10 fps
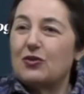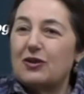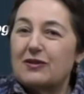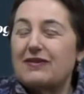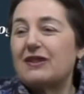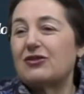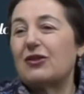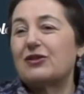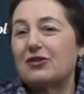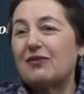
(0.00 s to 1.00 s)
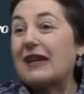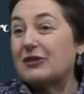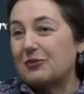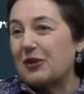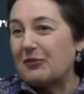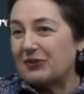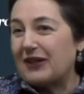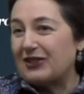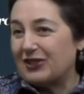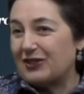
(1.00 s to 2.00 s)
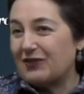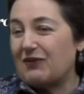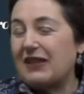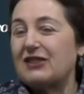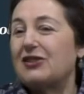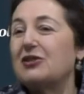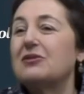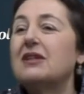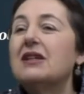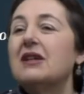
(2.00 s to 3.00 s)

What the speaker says: or there's also rectal preparations for rescue,